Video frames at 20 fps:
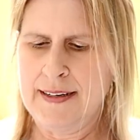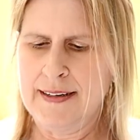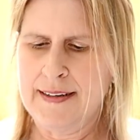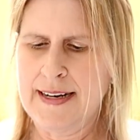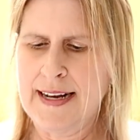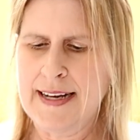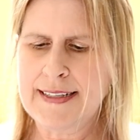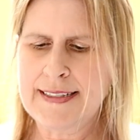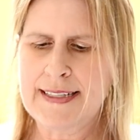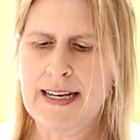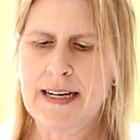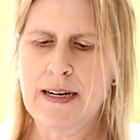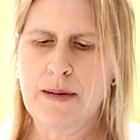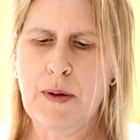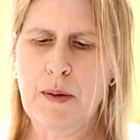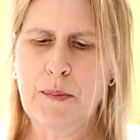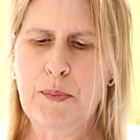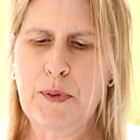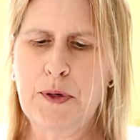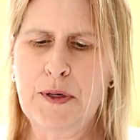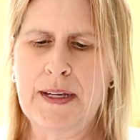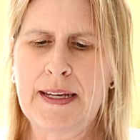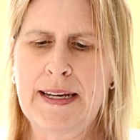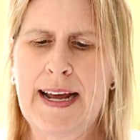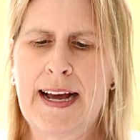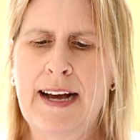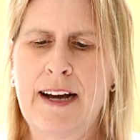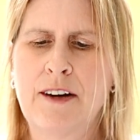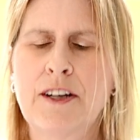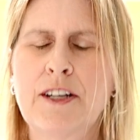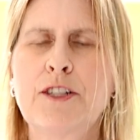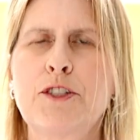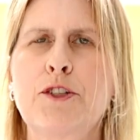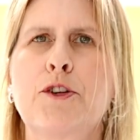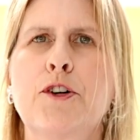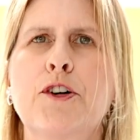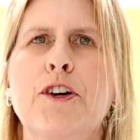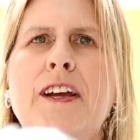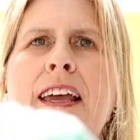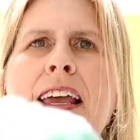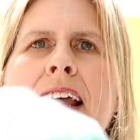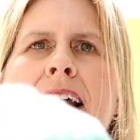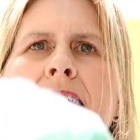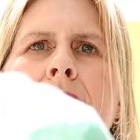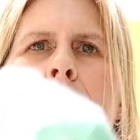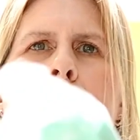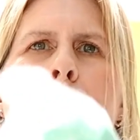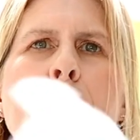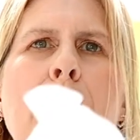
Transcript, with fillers: Next item I'm pulling out is organic